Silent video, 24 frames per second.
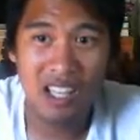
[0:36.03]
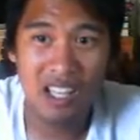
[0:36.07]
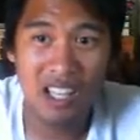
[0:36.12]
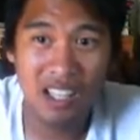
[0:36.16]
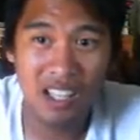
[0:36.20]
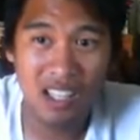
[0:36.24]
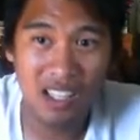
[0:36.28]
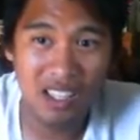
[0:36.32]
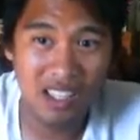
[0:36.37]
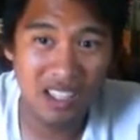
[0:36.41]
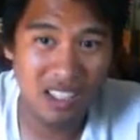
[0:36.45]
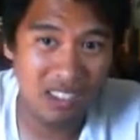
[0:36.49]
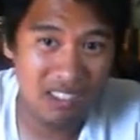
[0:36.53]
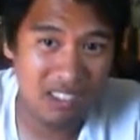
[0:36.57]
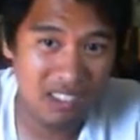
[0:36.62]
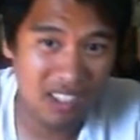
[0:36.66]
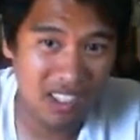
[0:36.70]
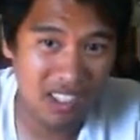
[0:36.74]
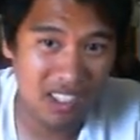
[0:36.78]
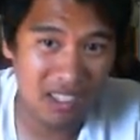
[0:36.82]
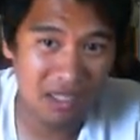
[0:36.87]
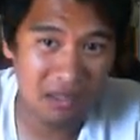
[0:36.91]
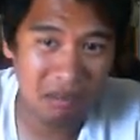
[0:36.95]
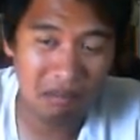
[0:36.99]
Uh,
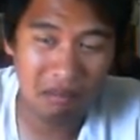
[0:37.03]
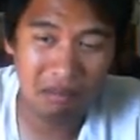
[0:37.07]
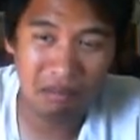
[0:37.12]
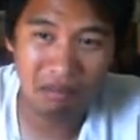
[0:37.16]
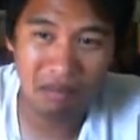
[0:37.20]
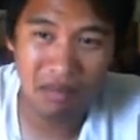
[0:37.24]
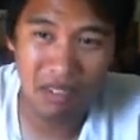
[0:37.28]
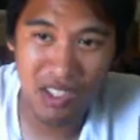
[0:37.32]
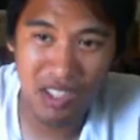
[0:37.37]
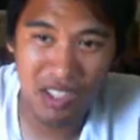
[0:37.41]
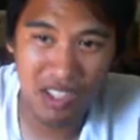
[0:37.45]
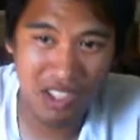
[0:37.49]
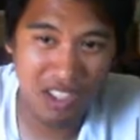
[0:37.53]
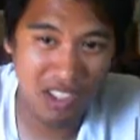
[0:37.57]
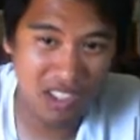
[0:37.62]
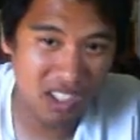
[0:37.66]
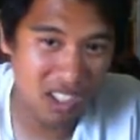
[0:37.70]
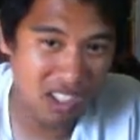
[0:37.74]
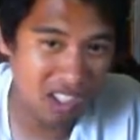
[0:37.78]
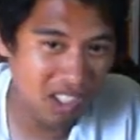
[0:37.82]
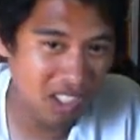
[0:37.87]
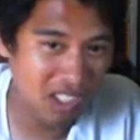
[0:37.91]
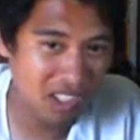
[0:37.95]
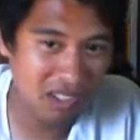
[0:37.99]
overall, good
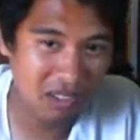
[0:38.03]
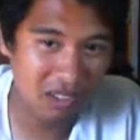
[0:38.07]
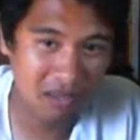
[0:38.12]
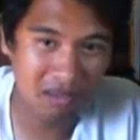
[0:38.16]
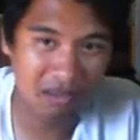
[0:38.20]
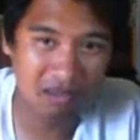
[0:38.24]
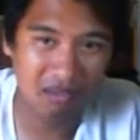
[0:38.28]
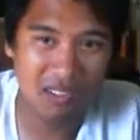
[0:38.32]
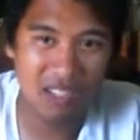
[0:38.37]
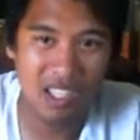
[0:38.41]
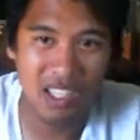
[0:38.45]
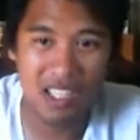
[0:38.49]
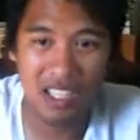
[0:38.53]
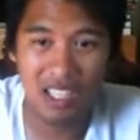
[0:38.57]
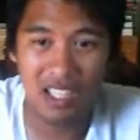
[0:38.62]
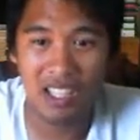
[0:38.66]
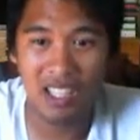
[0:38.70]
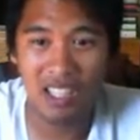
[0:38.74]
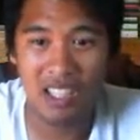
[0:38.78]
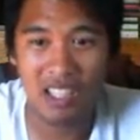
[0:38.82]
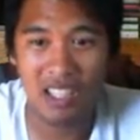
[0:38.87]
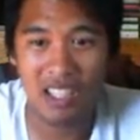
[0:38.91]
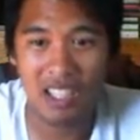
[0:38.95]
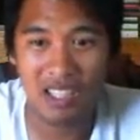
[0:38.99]
card,
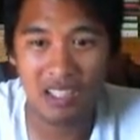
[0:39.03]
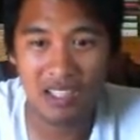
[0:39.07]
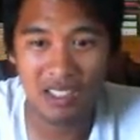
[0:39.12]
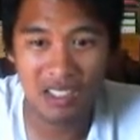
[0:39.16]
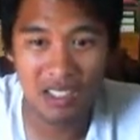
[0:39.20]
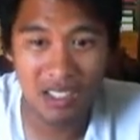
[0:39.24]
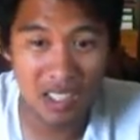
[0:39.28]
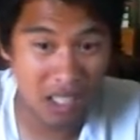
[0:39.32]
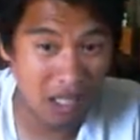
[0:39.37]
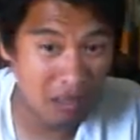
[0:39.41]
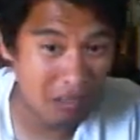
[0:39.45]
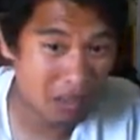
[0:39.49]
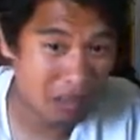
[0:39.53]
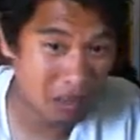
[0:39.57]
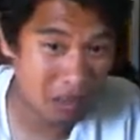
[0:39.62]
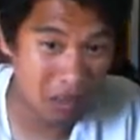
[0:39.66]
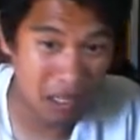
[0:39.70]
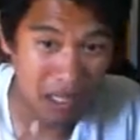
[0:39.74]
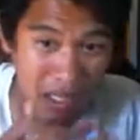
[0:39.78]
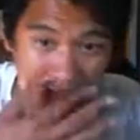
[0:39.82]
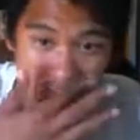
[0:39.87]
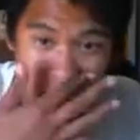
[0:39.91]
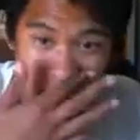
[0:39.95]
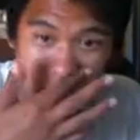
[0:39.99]
uh, top to
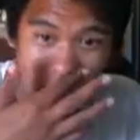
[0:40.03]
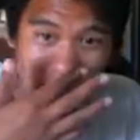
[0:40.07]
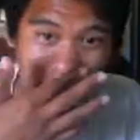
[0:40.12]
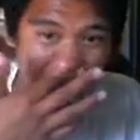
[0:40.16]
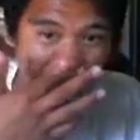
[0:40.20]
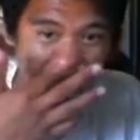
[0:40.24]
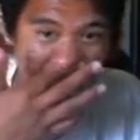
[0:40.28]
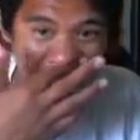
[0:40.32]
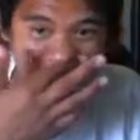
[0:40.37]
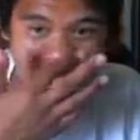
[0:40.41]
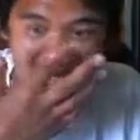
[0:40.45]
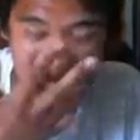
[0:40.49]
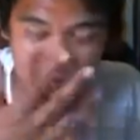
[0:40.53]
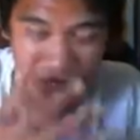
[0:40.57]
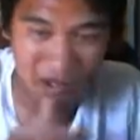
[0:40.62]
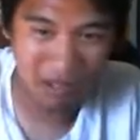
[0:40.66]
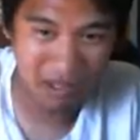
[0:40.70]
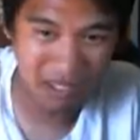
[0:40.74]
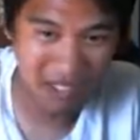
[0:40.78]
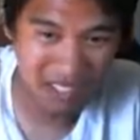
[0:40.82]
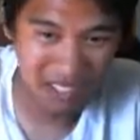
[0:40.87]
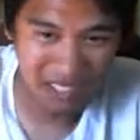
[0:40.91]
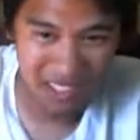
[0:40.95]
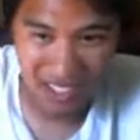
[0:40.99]
bottom. I thought it was
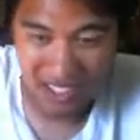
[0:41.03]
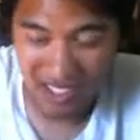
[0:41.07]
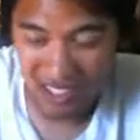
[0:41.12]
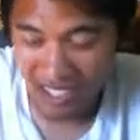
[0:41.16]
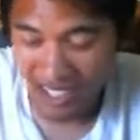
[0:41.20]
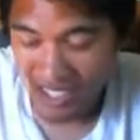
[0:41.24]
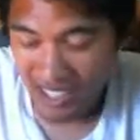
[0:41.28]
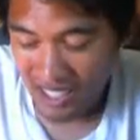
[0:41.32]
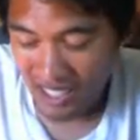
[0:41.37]
pretty good.